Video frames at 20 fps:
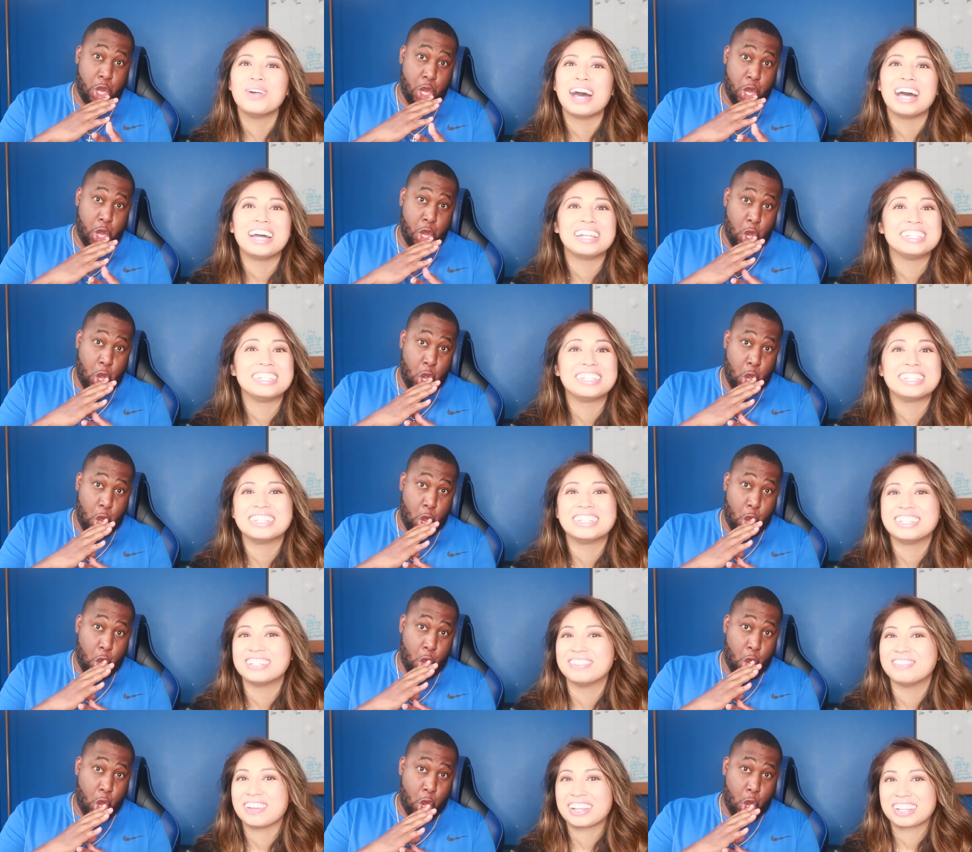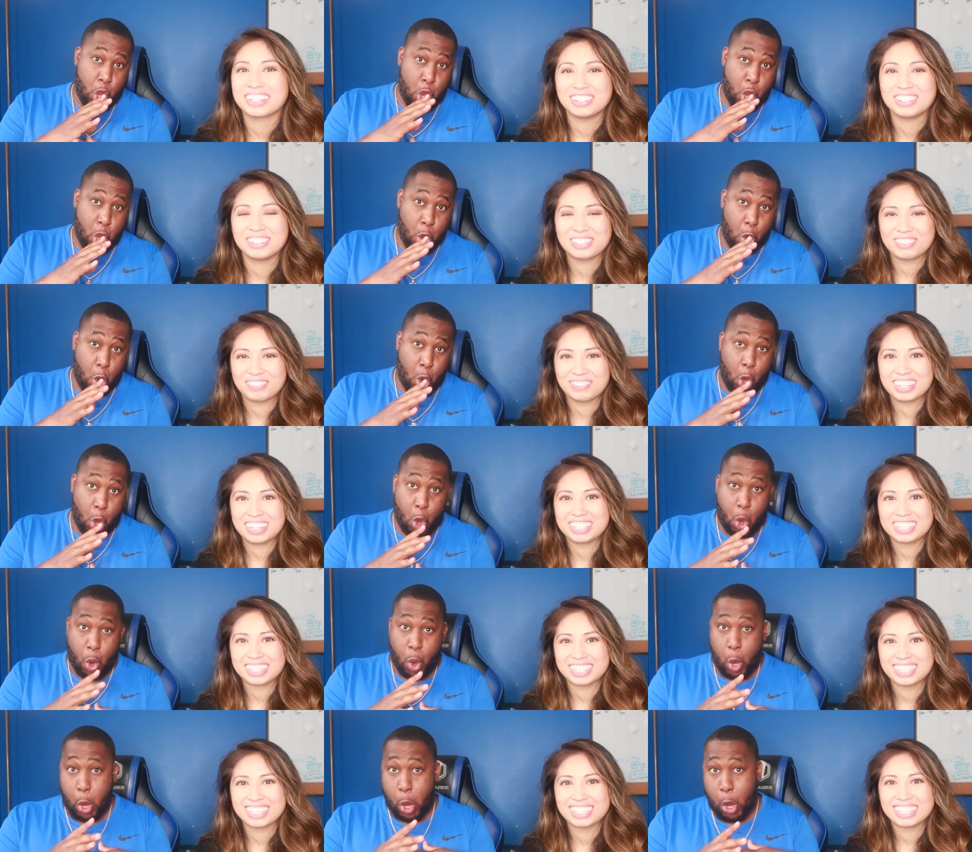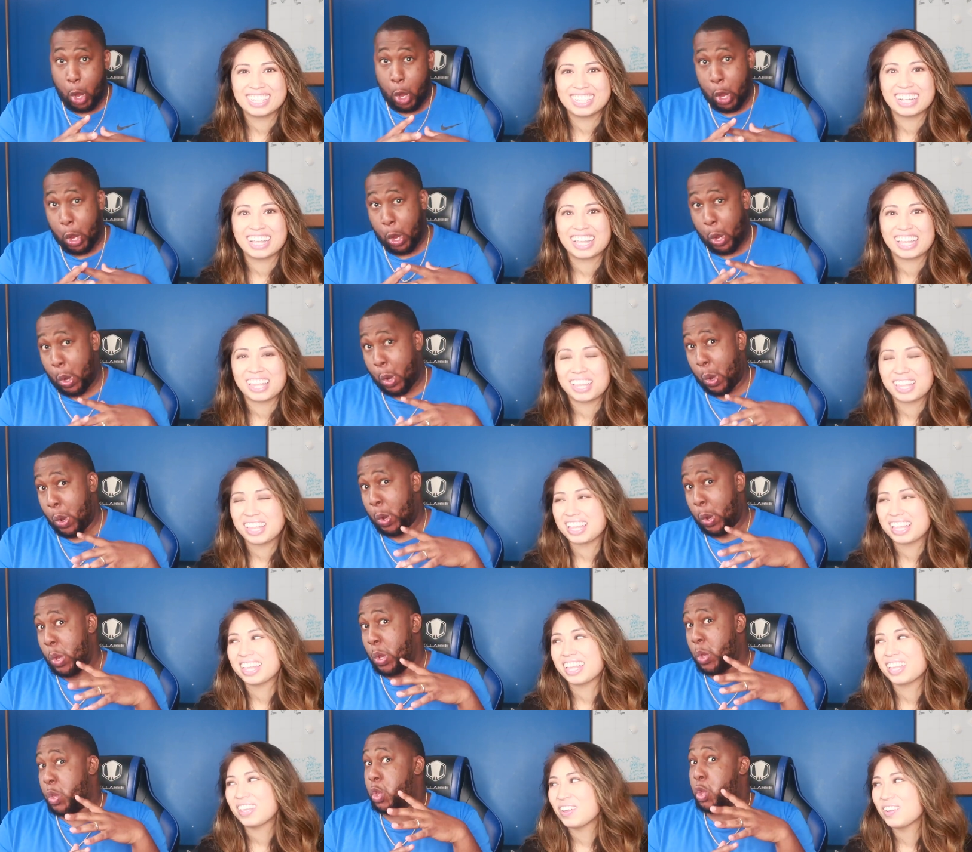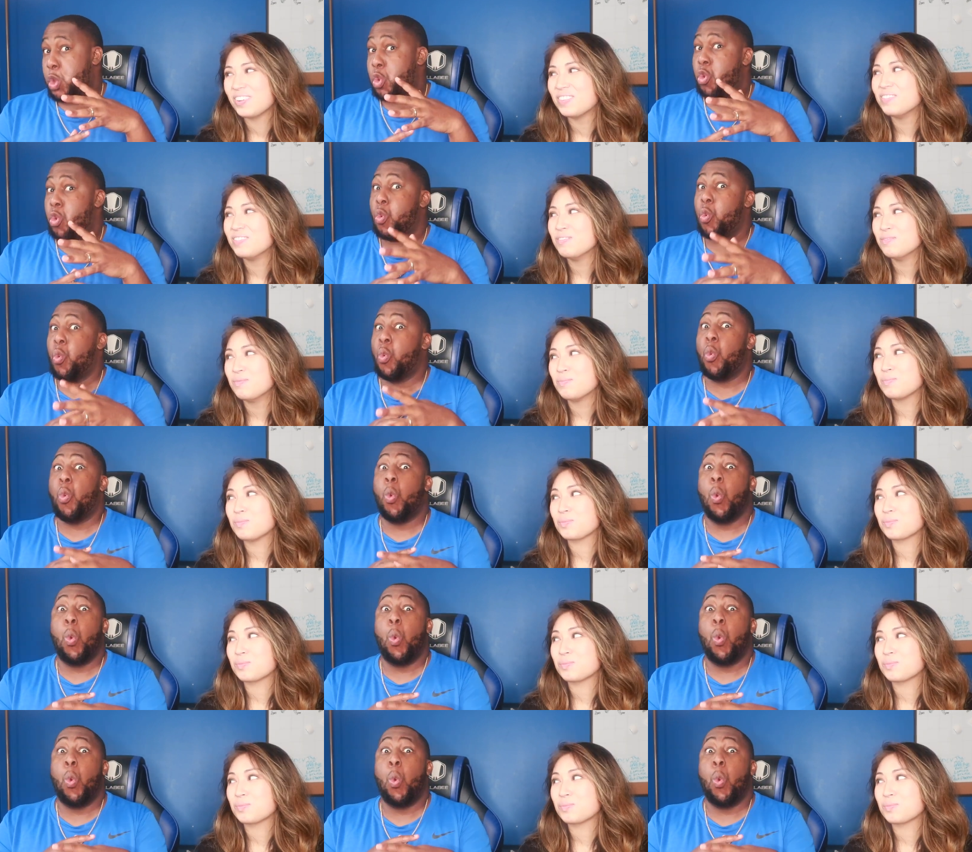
Speaker 1: I didn't make those faces. Tuesday